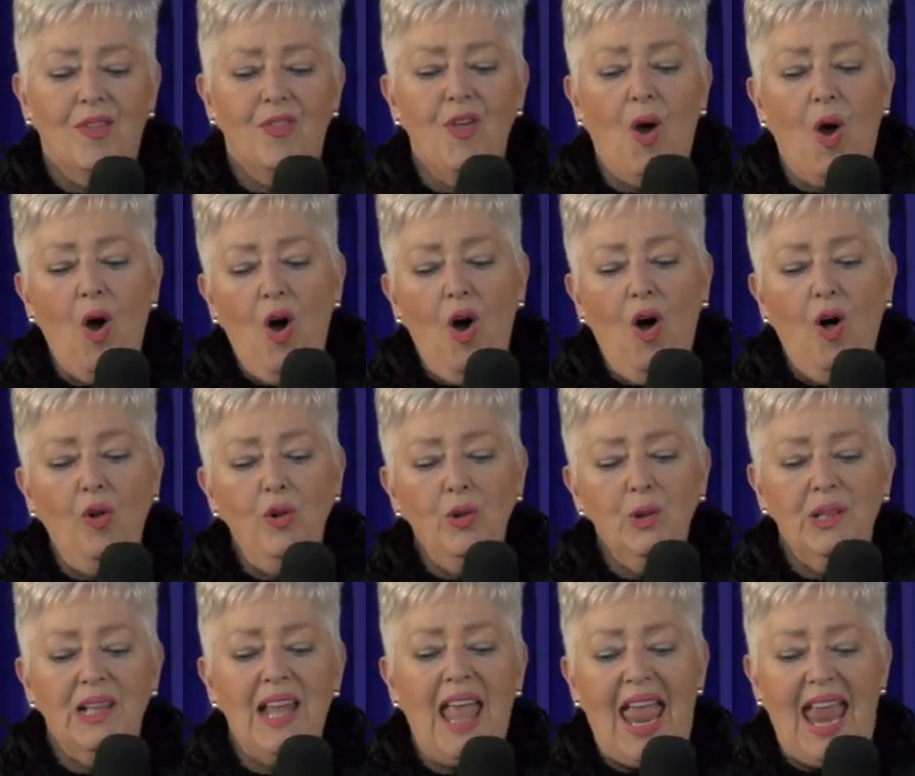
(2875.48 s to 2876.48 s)
The
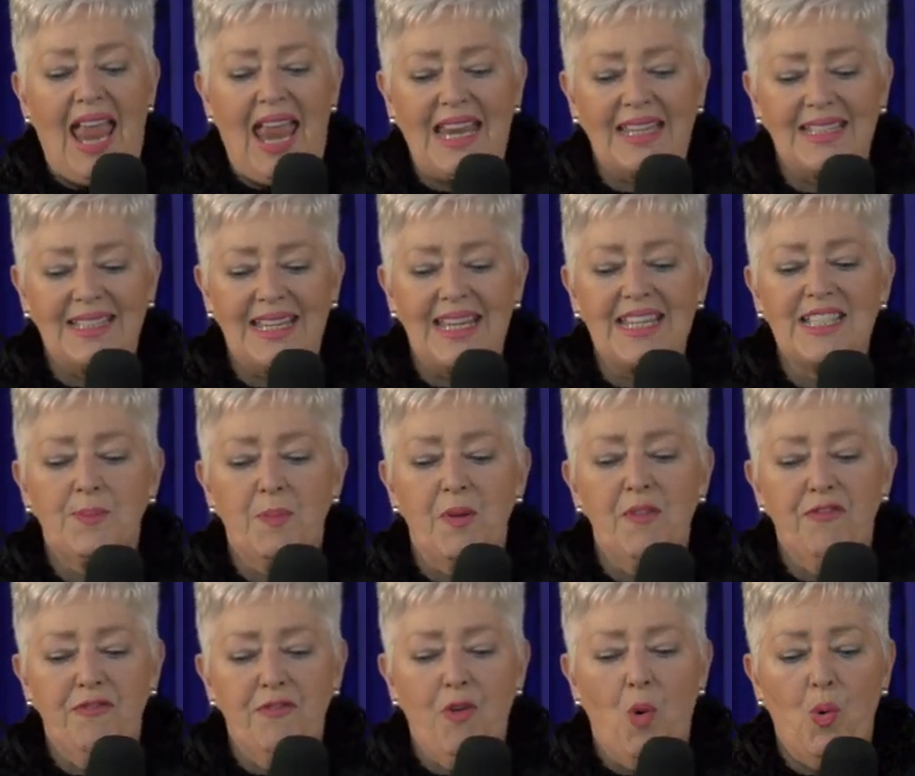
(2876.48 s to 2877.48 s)
whole land is
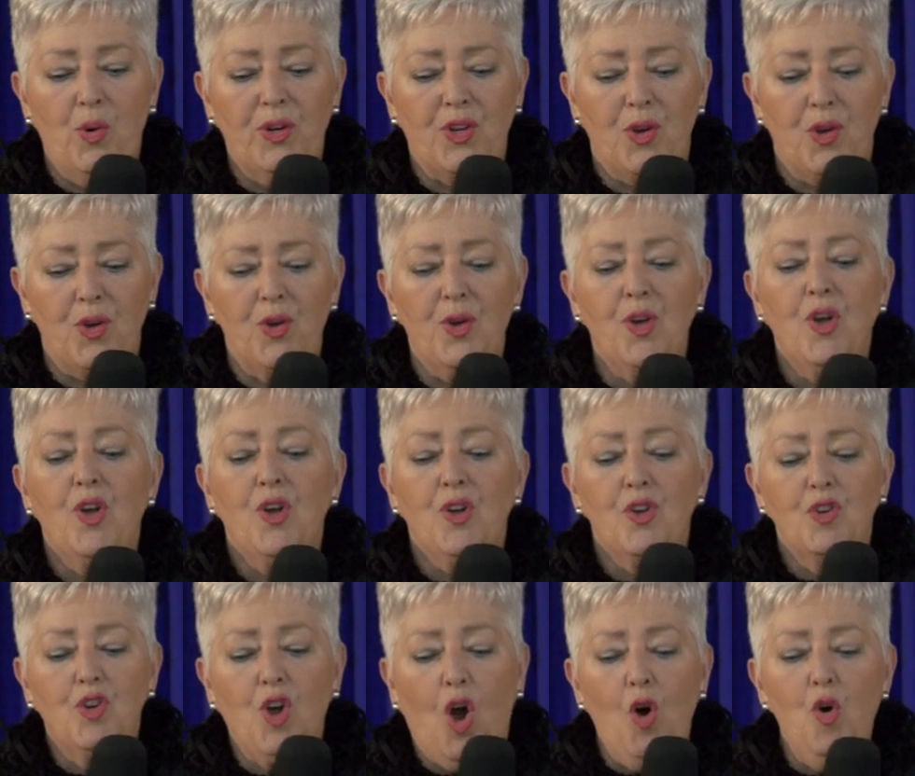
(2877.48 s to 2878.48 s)
before you.
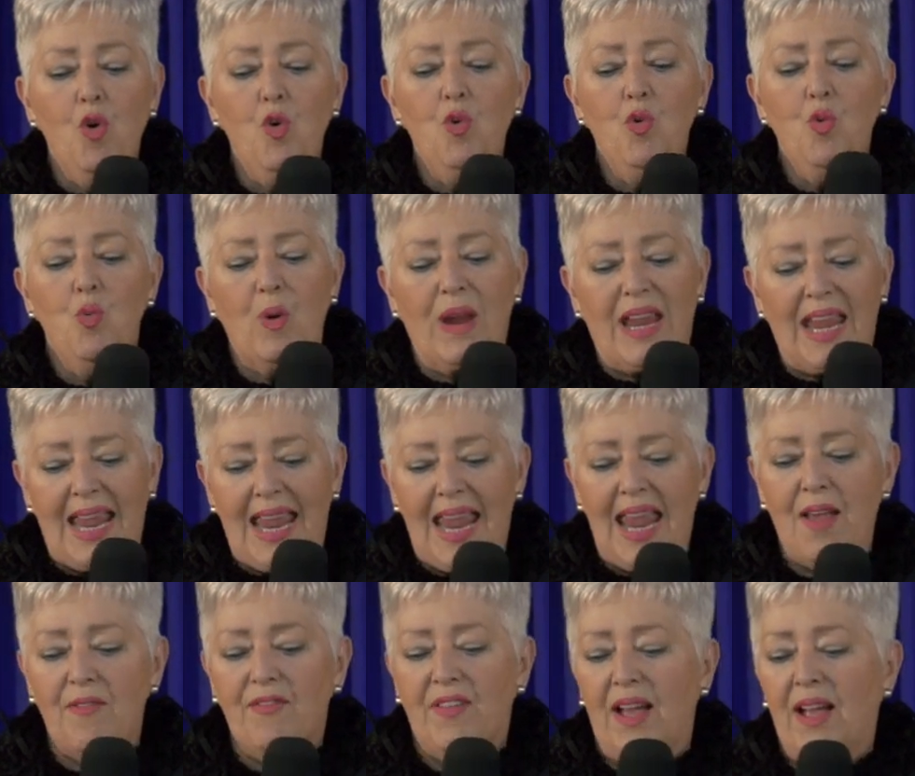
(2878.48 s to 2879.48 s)
Go
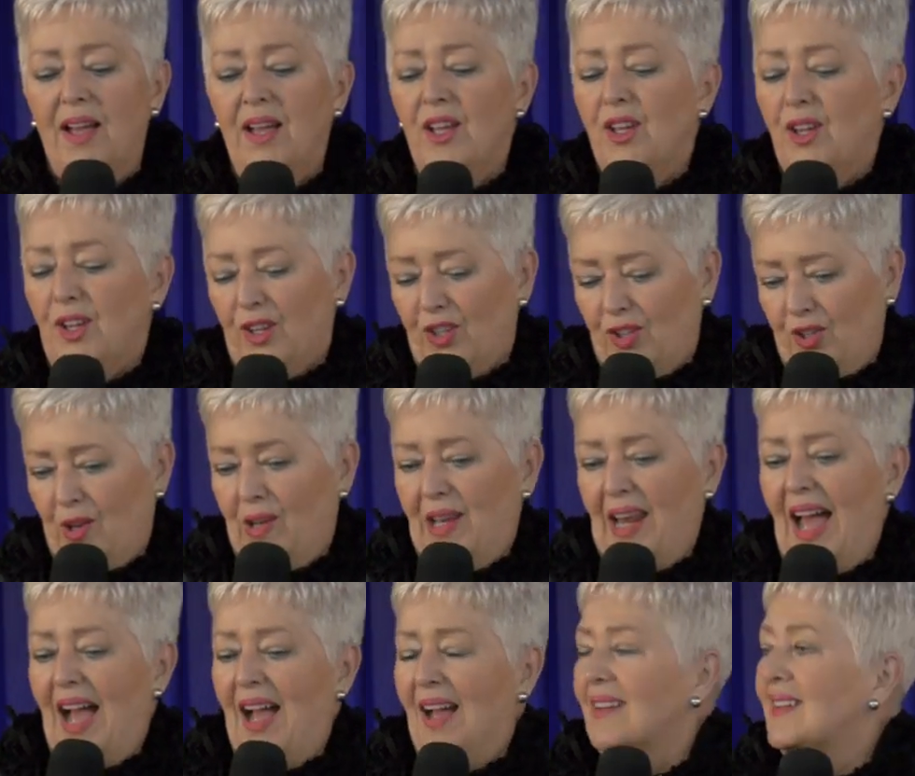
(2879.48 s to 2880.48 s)
wherever you
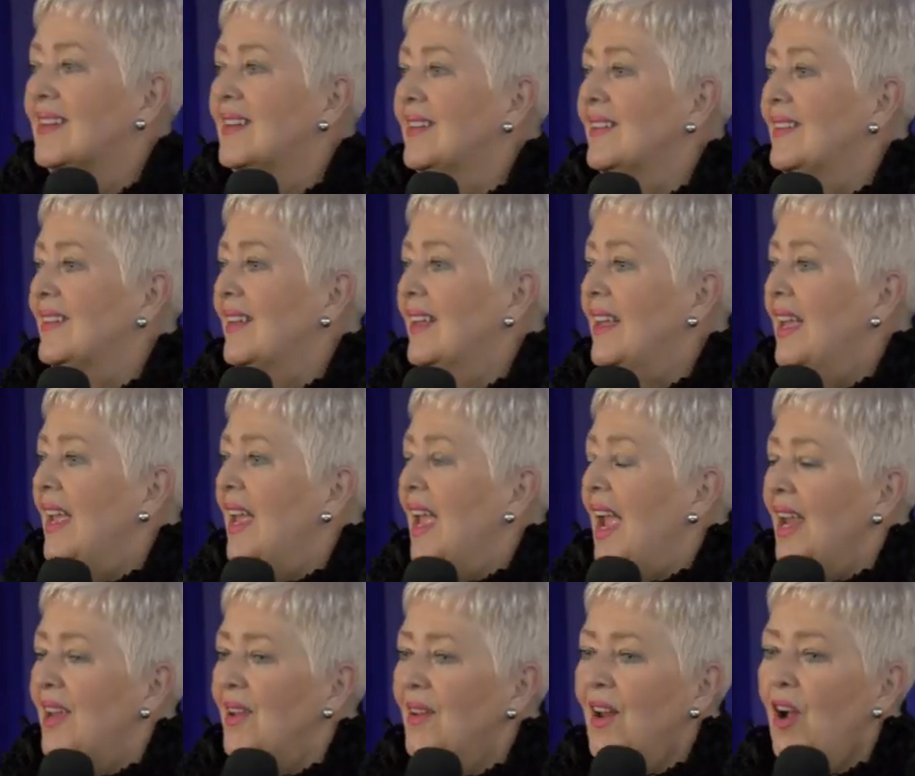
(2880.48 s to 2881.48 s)
like.
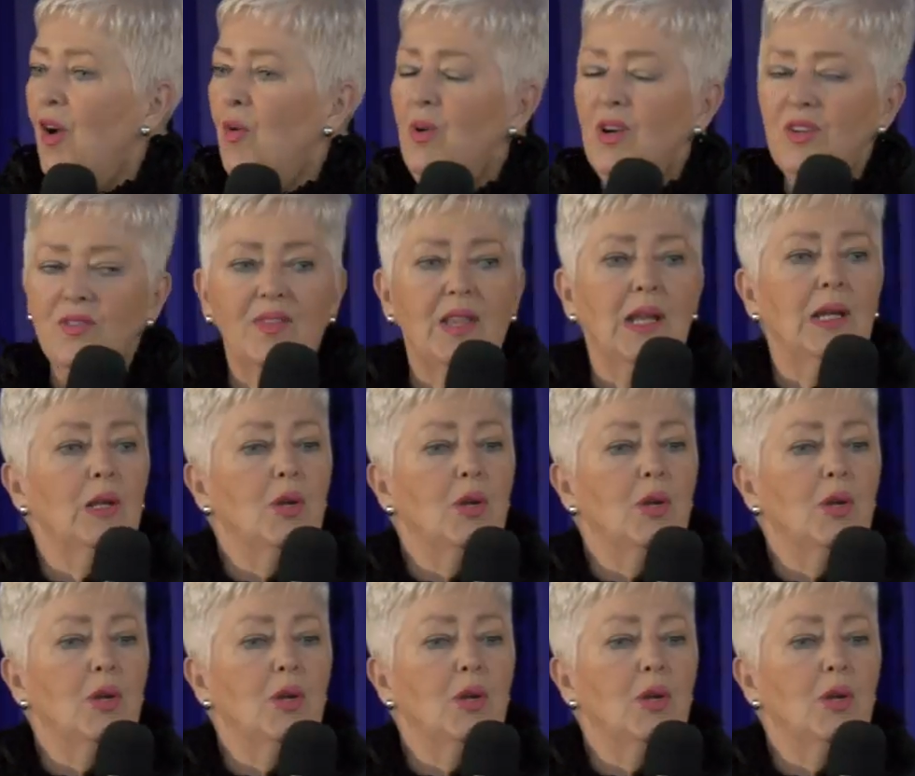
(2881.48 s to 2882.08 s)
And you know what? The